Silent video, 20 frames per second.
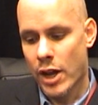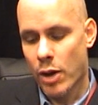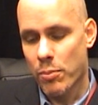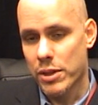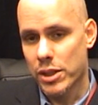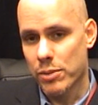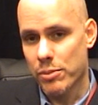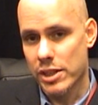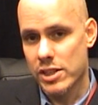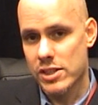
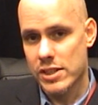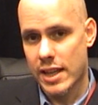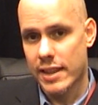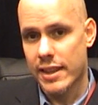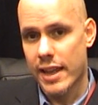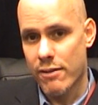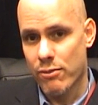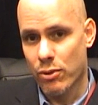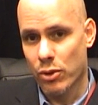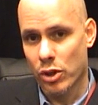helping them
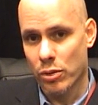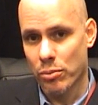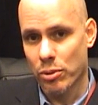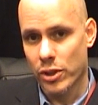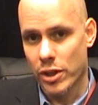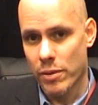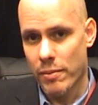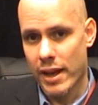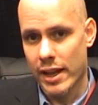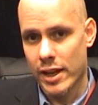extend that
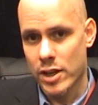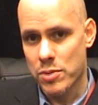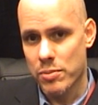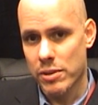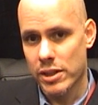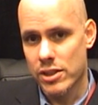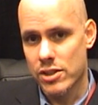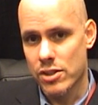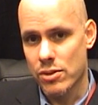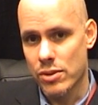vulnerability
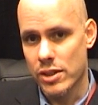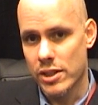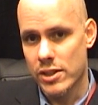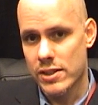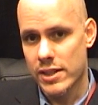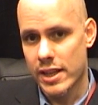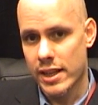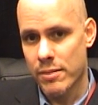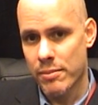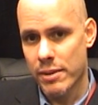management to
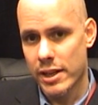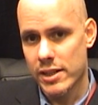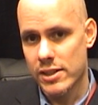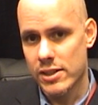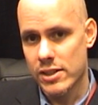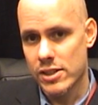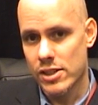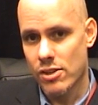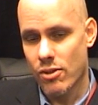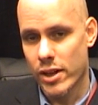these
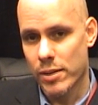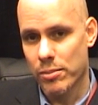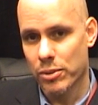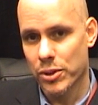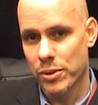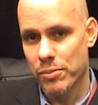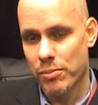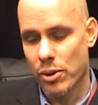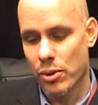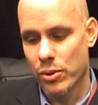databases, they're
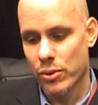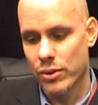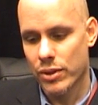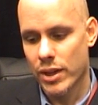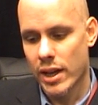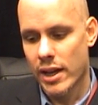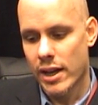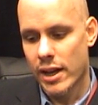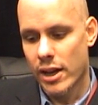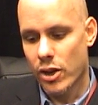able to
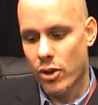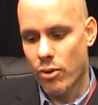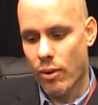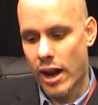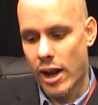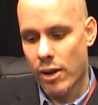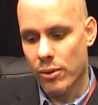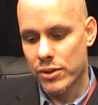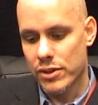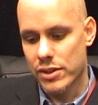both
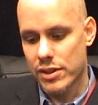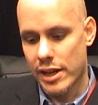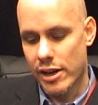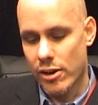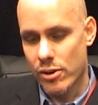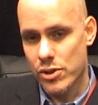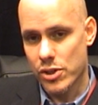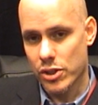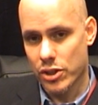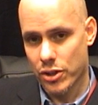ground
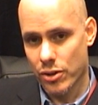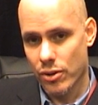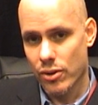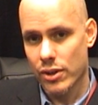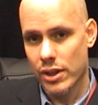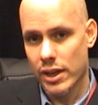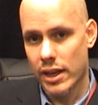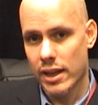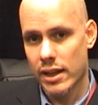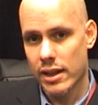their
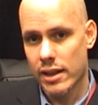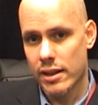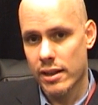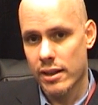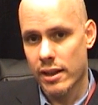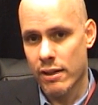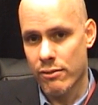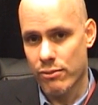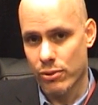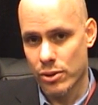security
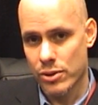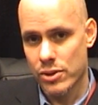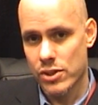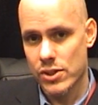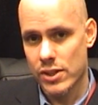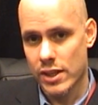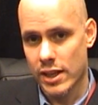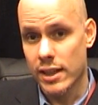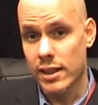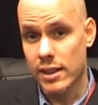
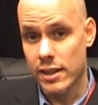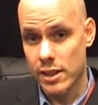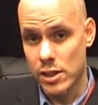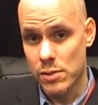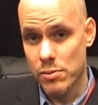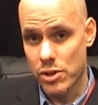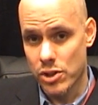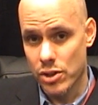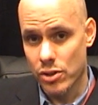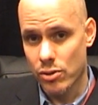efforts in
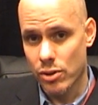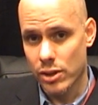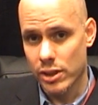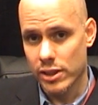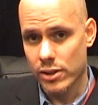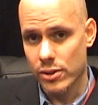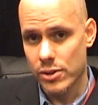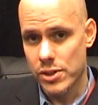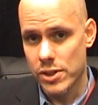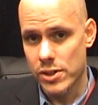these mission
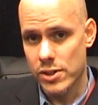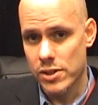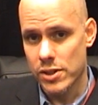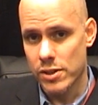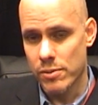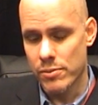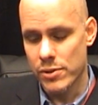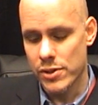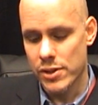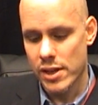critical
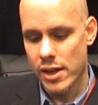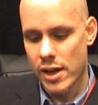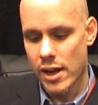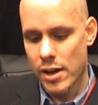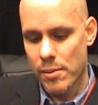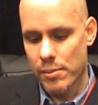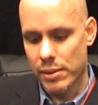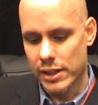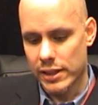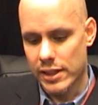systems,
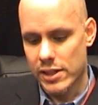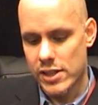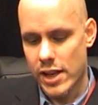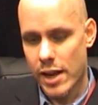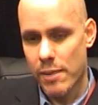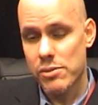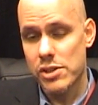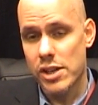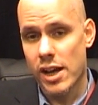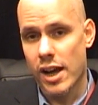but at the
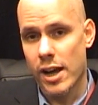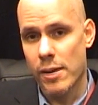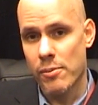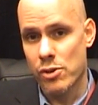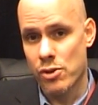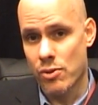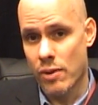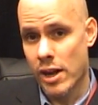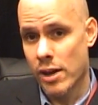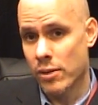same
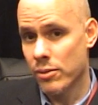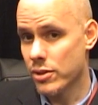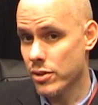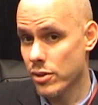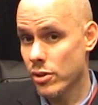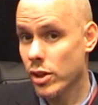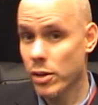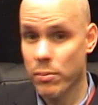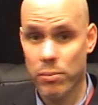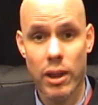time ground
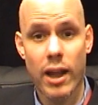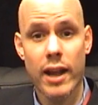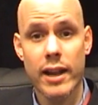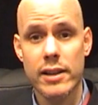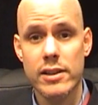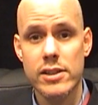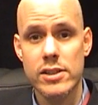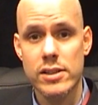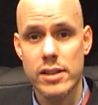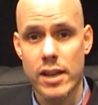their
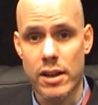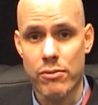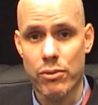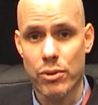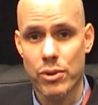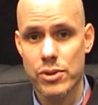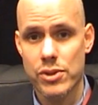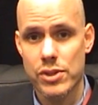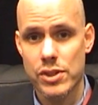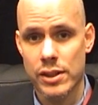compliance
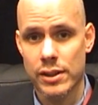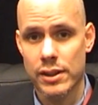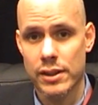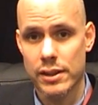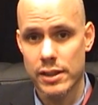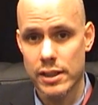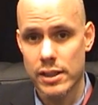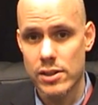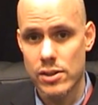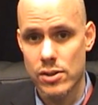efforts
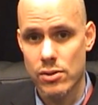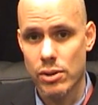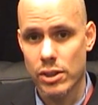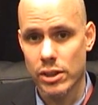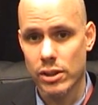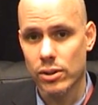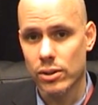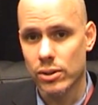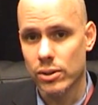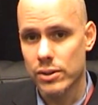in these
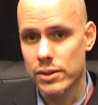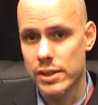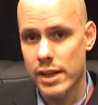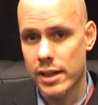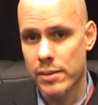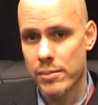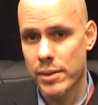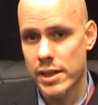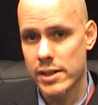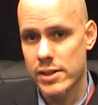critical
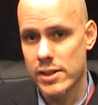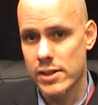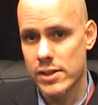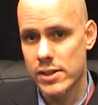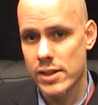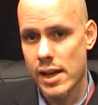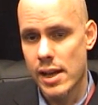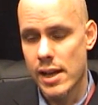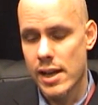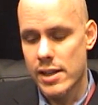
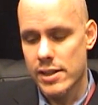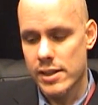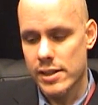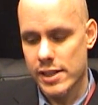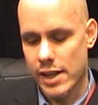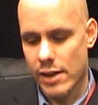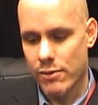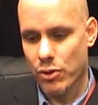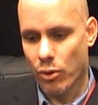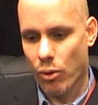databases.
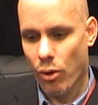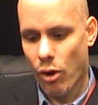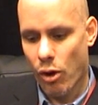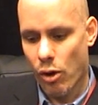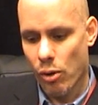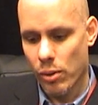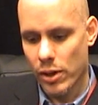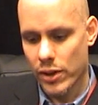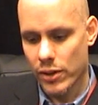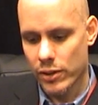Since after
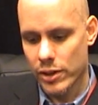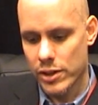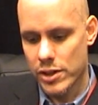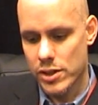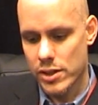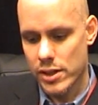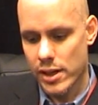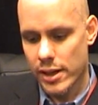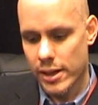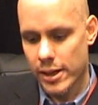all, whether
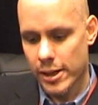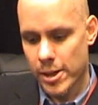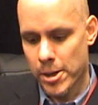it's